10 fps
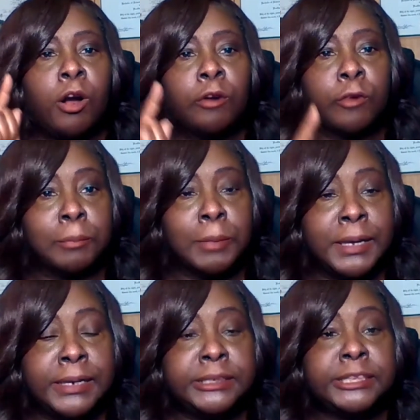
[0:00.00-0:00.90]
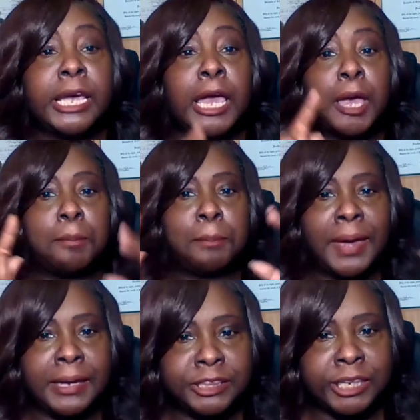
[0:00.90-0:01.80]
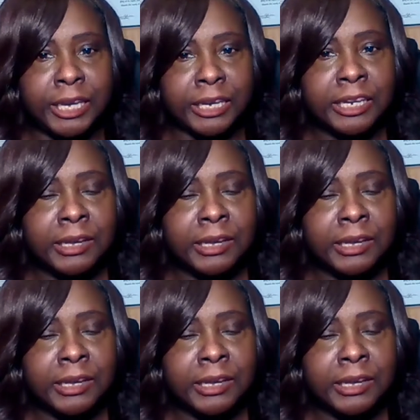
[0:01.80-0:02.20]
from each paycheck.